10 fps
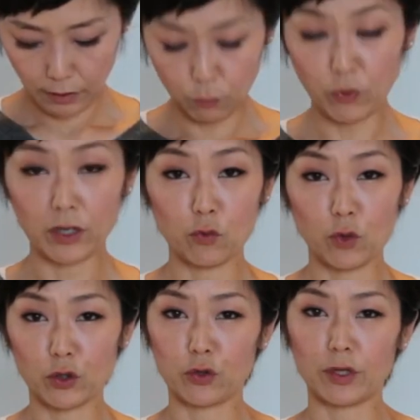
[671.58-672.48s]
When you
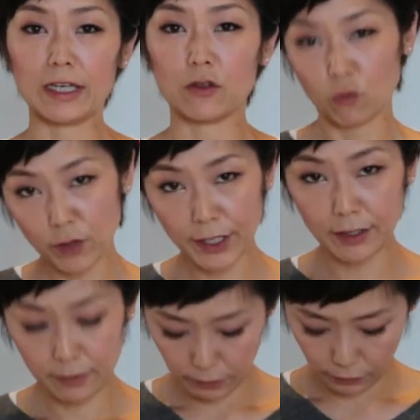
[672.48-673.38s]
want to eat
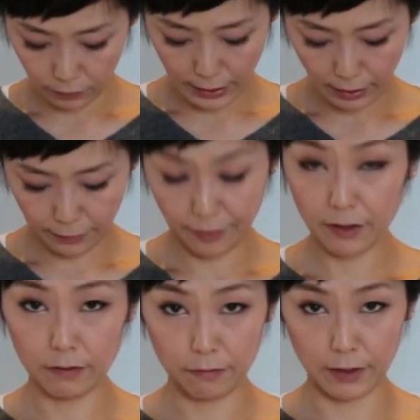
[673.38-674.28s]
rice, you take
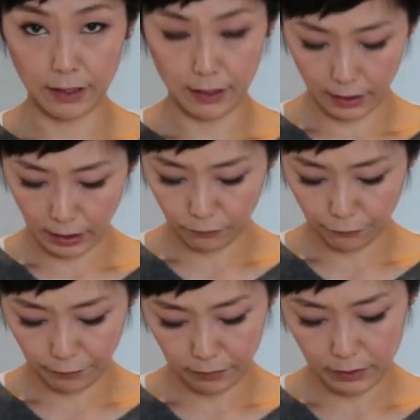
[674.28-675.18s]
this one in
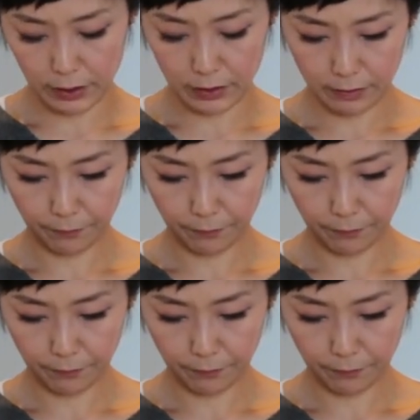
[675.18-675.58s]
front,